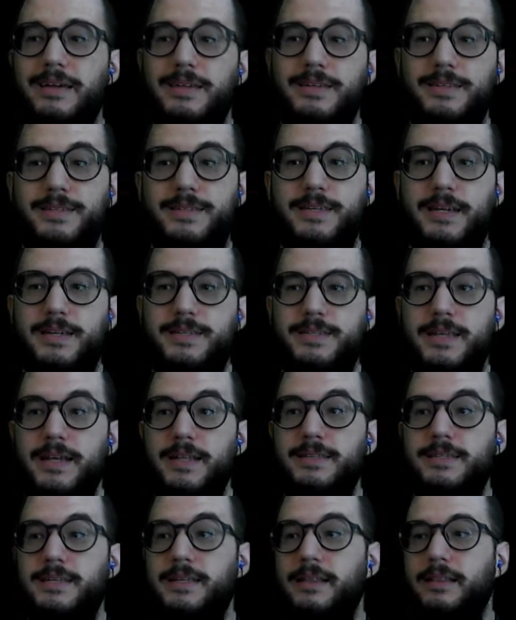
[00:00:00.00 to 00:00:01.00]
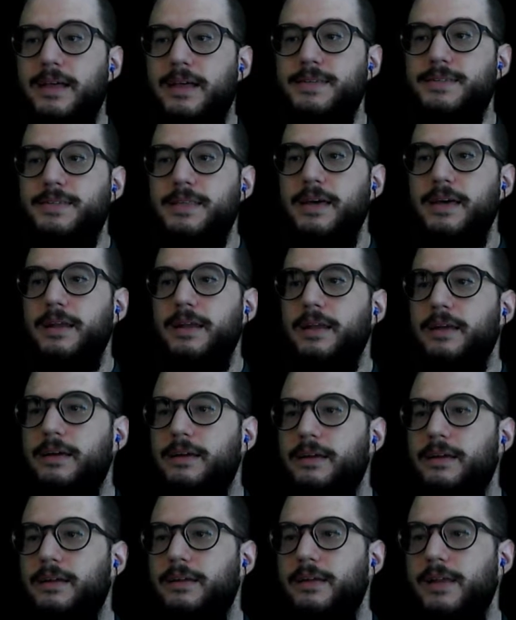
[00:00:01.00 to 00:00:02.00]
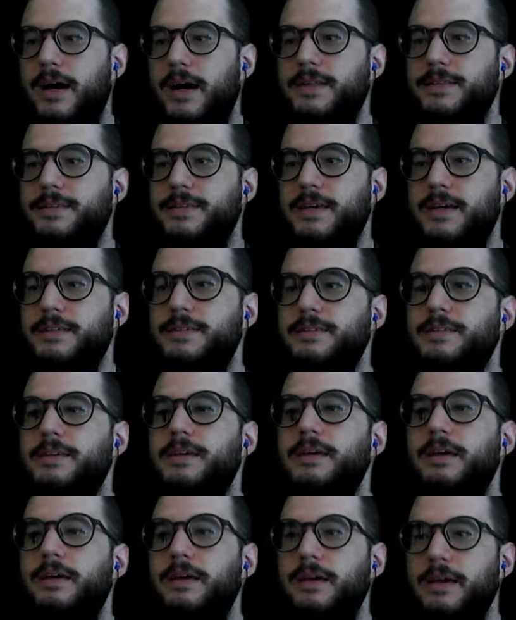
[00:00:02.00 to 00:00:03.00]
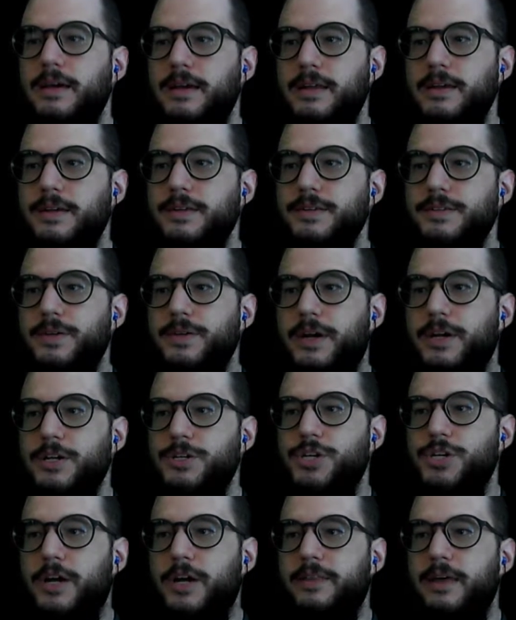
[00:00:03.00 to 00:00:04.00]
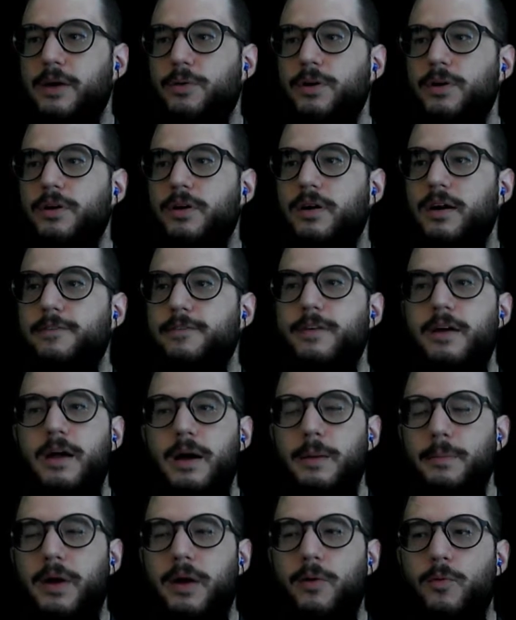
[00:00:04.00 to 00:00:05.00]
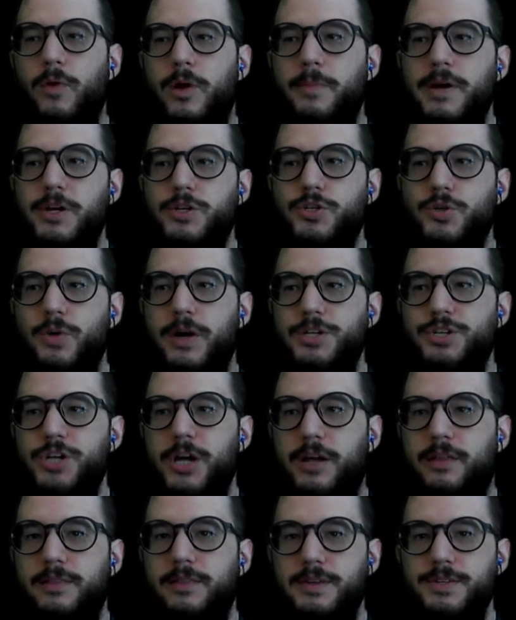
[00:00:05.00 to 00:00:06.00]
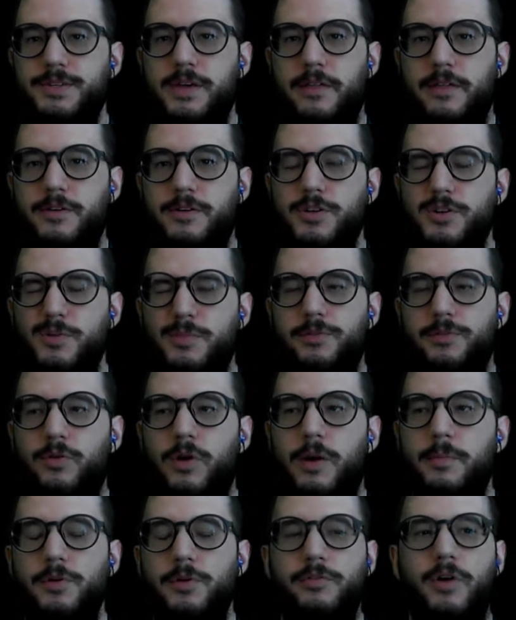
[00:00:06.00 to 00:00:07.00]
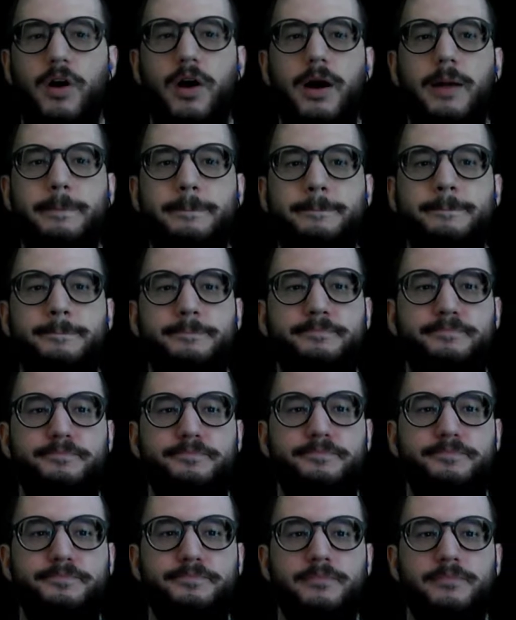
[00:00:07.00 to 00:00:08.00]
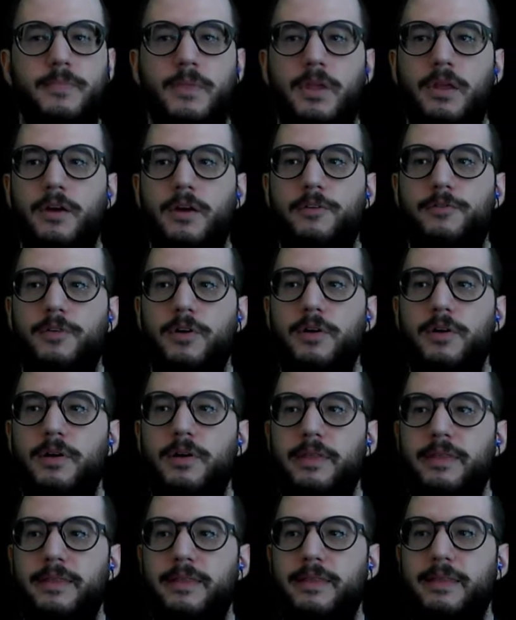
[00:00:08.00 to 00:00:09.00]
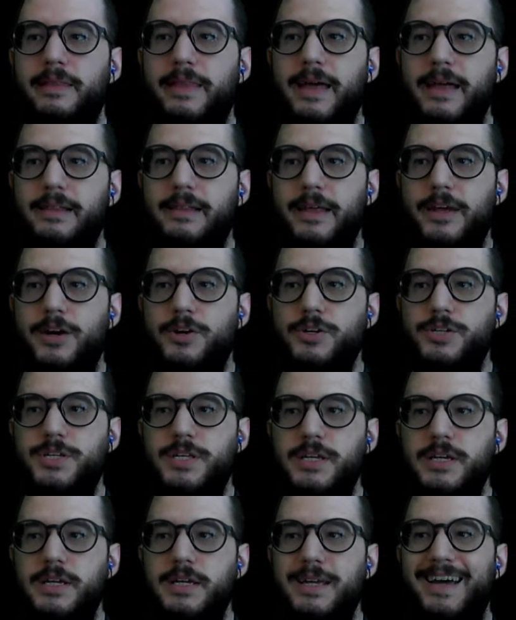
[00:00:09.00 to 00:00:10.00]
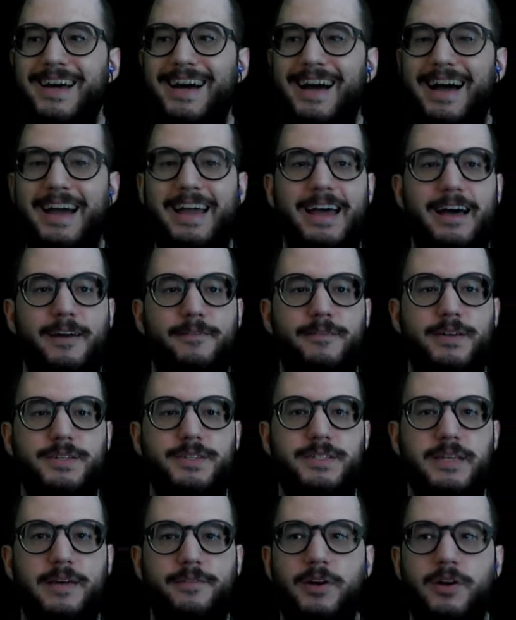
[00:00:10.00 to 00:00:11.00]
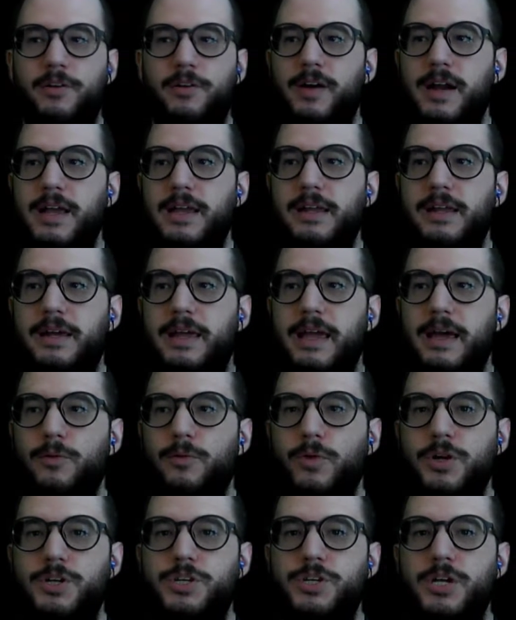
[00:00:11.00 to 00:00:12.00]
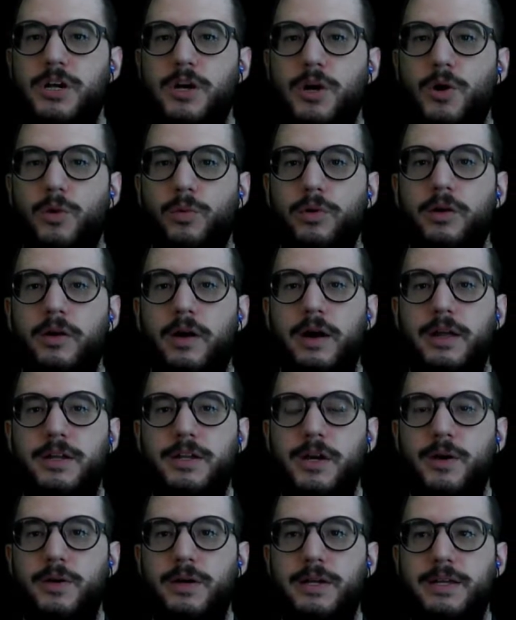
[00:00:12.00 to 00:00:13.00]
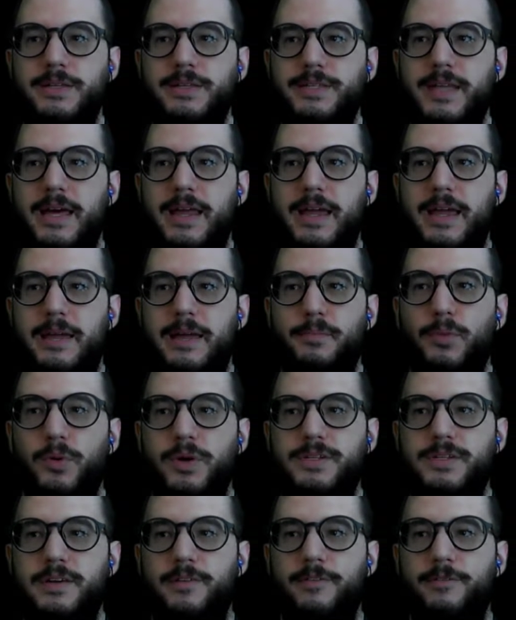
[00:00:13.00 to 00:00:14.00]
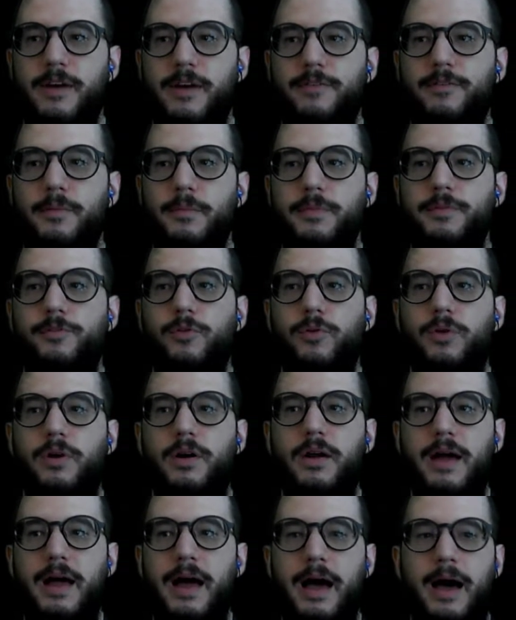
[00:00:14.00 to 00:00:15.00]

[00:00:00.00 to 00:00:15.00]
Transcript: Is 6 cents less than 9 cents? It is, so I can check that one off, but I want to make sure I check these other two before I move on. For that letter C, I have 7/8 again, which we already know is that 8.75 from before.